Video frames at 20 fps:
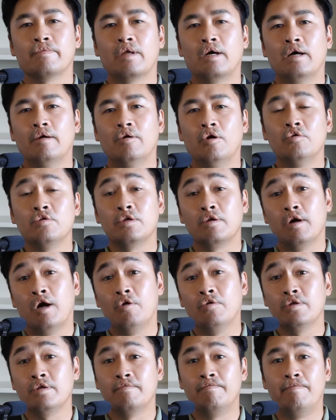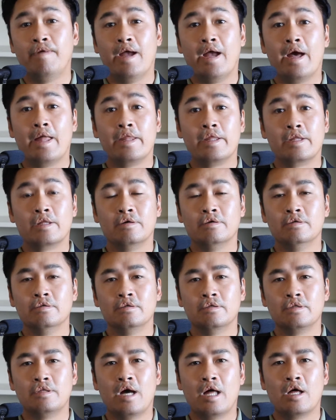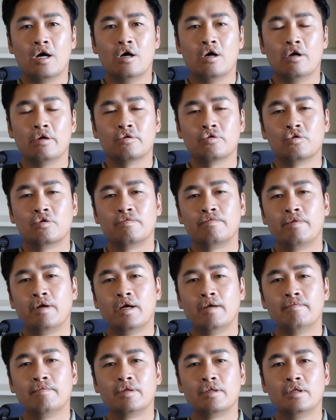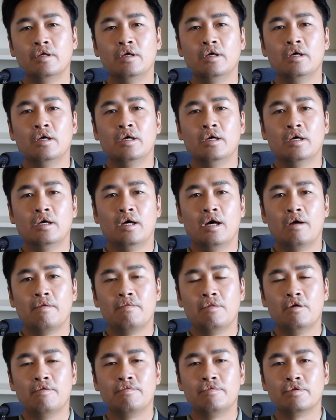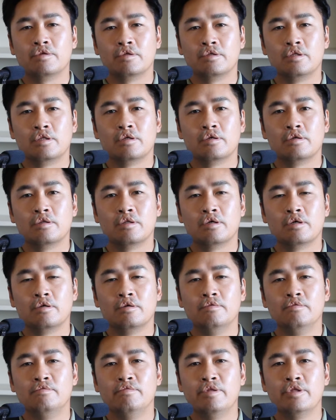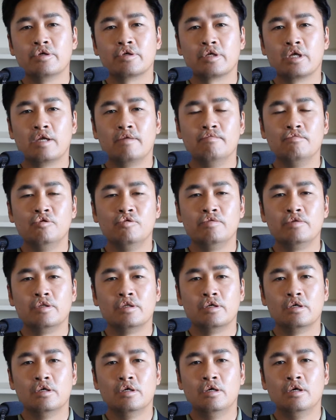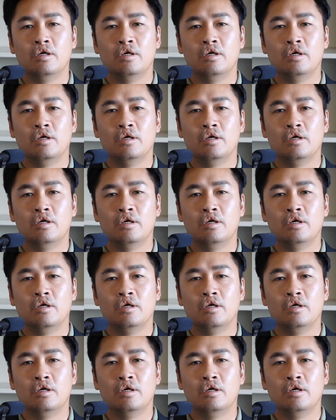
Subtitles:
I was a fan, not a hardcore fan, but I'd love to, the video game movie to